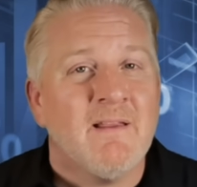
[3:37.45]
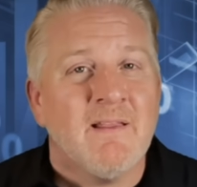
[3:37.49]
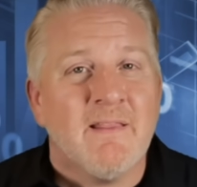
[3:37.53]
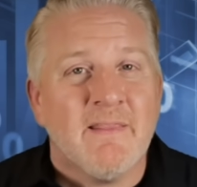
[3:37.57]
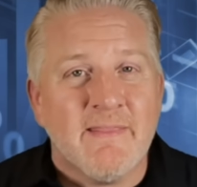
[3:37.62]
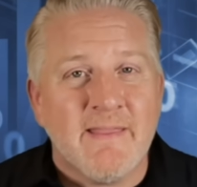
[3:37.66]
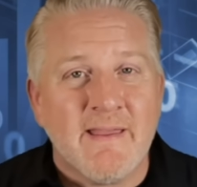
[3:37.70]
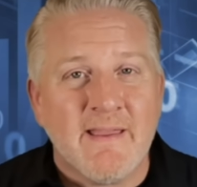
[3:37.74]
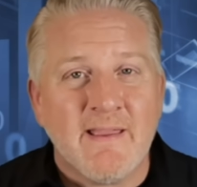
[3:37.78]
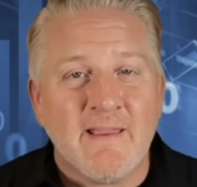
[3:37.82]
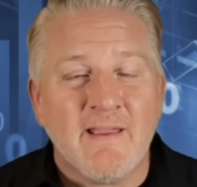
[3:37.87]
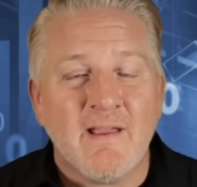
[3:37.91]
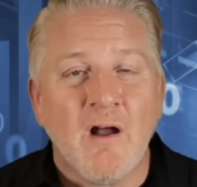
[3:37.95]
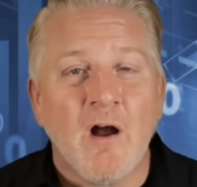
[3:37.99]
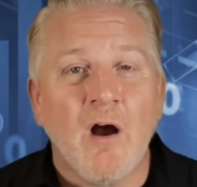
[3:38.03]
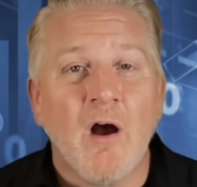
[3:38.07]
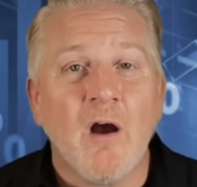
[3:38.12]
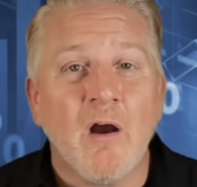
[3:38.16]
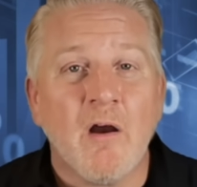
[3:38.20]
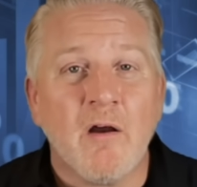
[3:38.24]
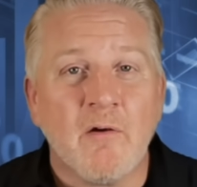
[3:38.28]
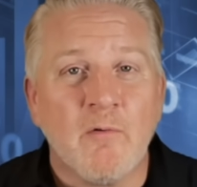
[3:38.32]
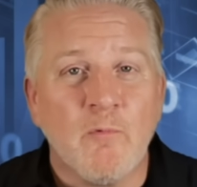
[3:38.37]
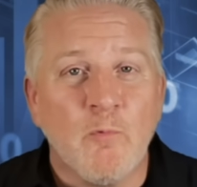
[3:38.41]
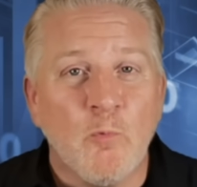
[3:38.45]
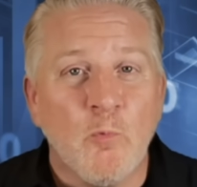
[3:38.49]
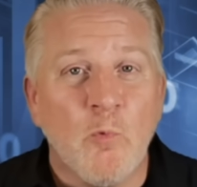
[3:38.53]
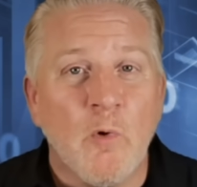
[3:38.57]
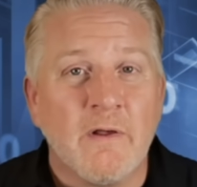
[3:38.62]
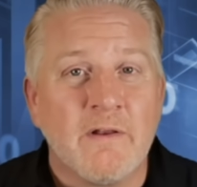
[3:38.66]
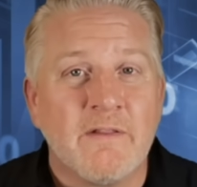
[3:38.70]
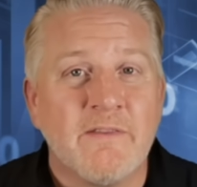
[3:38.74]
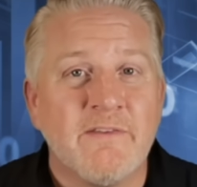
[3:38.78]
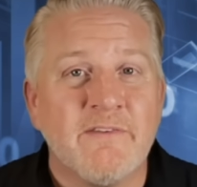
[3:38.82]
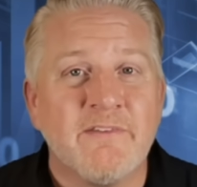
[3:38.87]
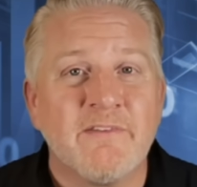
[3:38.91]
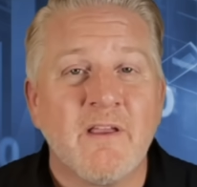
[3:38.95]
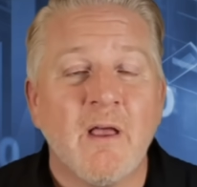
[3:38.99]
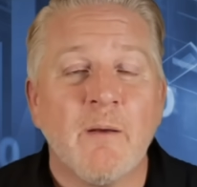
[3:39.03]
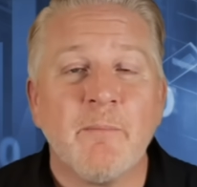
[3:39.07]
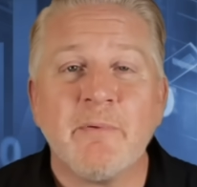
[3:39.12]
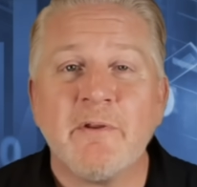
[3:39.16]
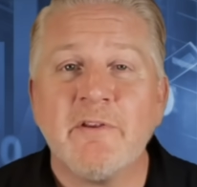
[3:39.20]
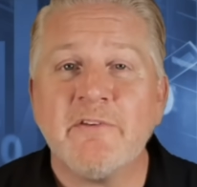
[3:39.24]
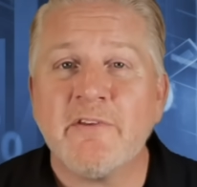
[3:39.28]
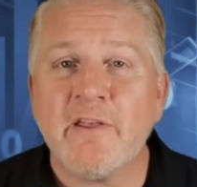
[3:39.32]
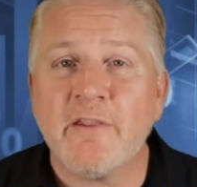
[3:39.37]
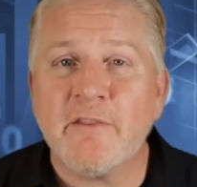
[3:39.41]
They are one of these
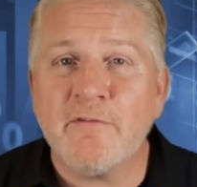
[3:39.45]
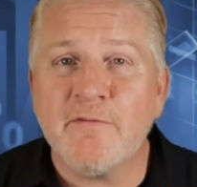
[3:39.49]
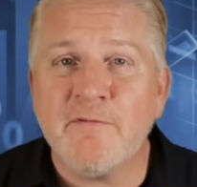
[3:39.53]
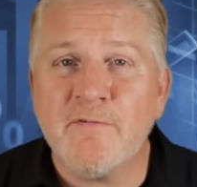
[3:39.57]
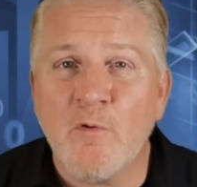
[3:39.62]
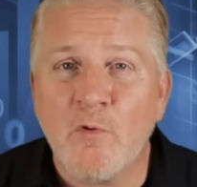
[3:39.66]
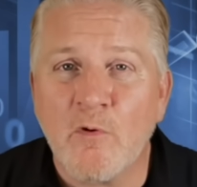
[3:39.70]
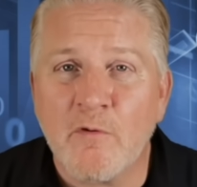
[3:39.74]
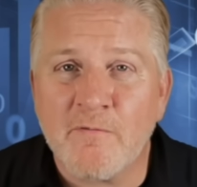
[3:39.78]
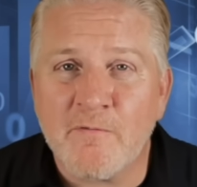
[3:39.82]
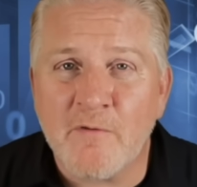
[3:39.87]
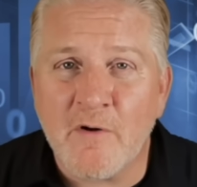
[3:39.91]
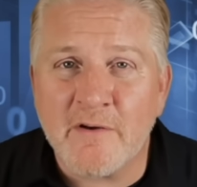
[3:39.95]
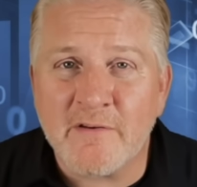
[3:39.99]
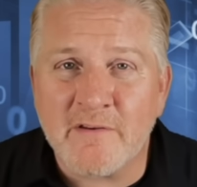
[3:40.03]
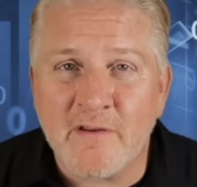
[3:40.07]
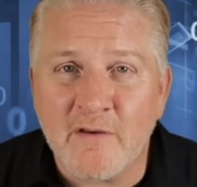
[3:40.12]
companies on the forefront